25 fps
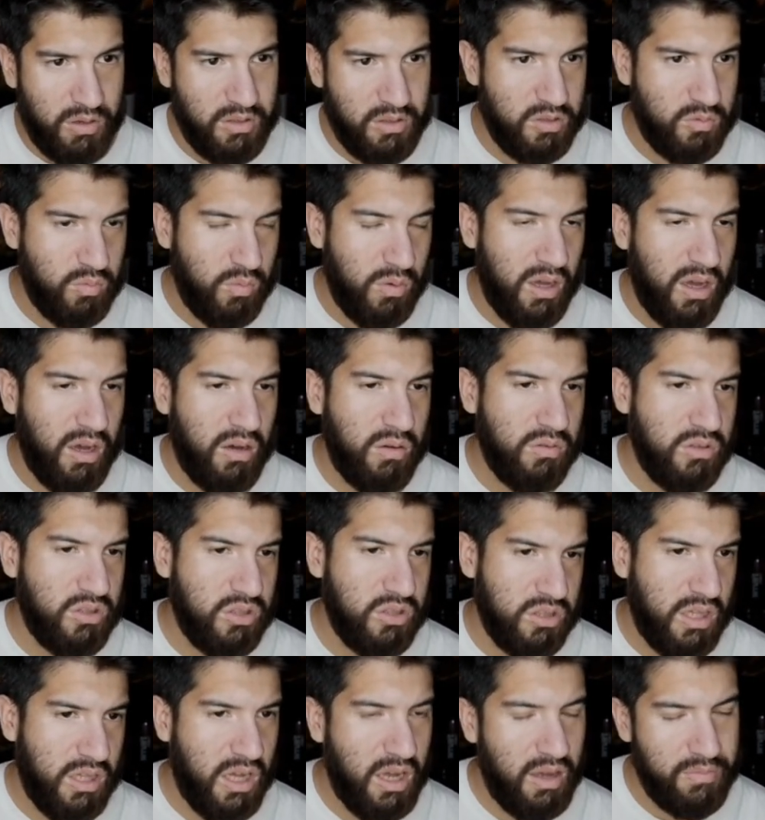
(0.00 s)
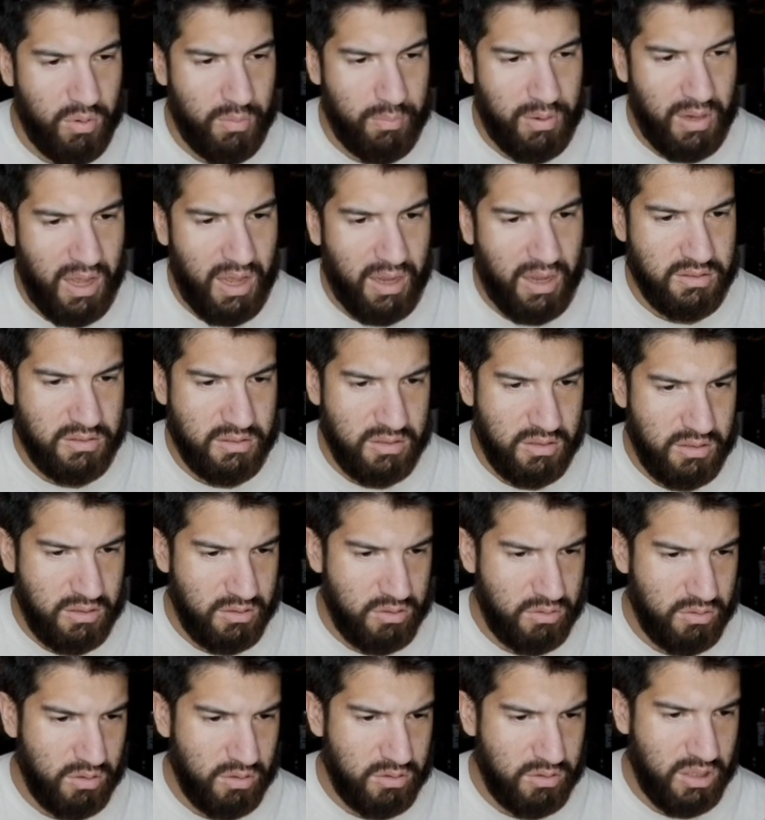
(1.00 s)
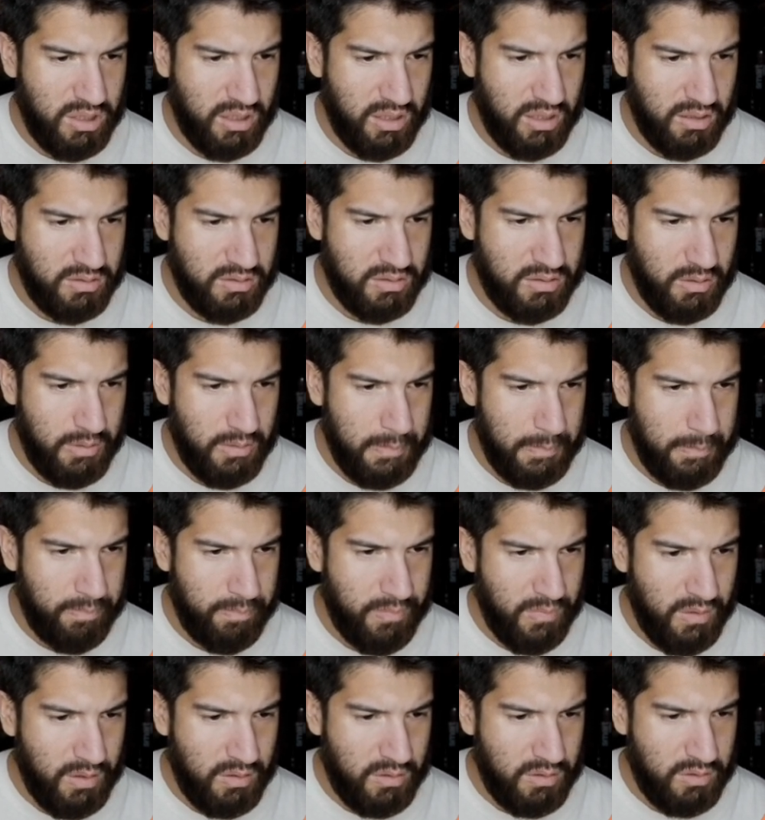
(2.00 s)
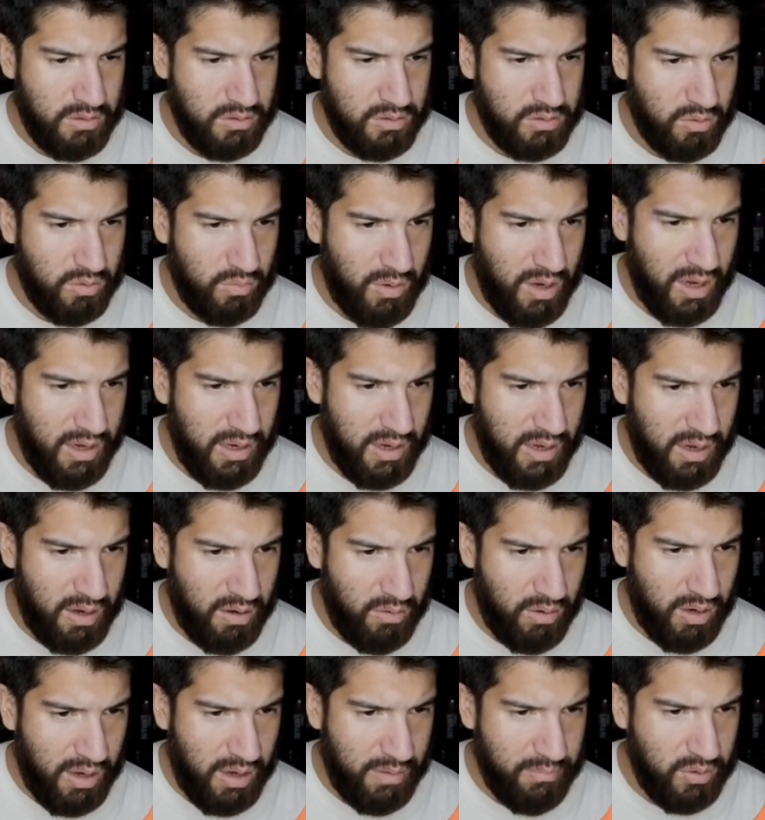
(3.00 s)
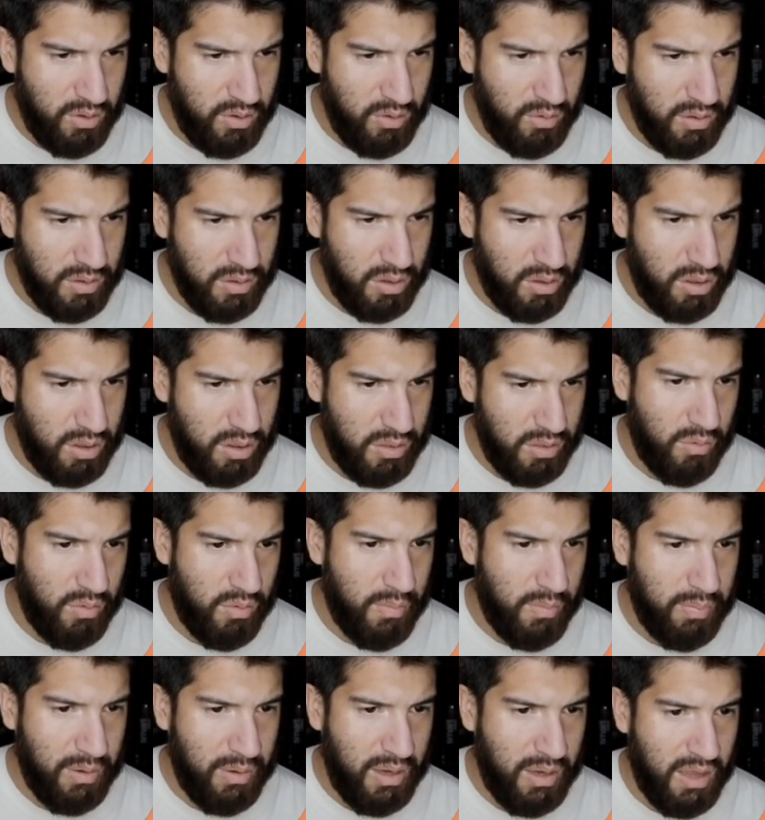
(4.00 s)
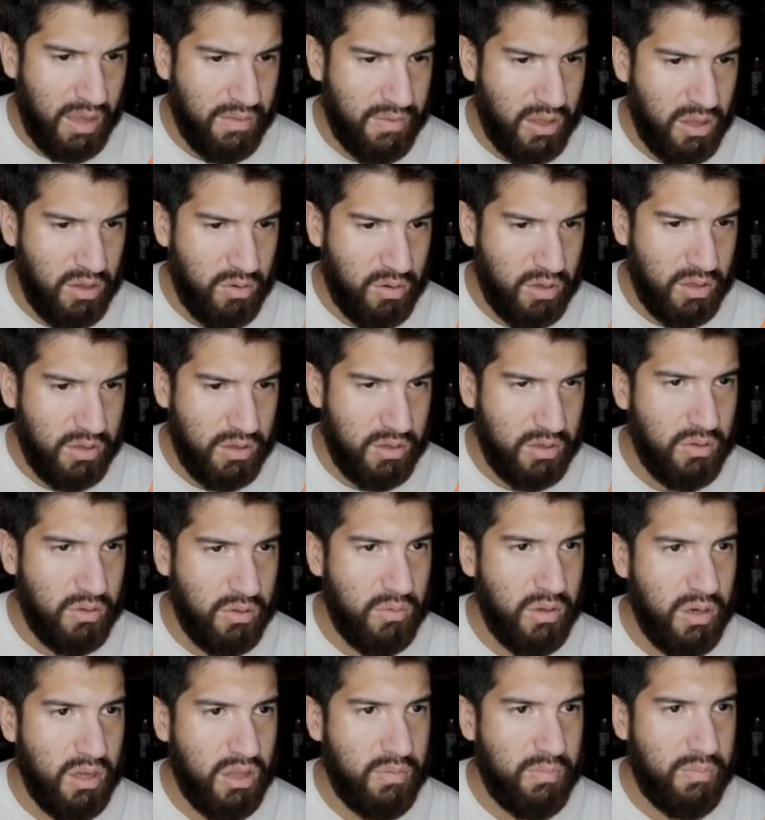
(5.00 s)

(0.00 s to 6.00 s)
as well and just have your replies to those tickets. So right now I'm doing, this is a reply that you can do and it's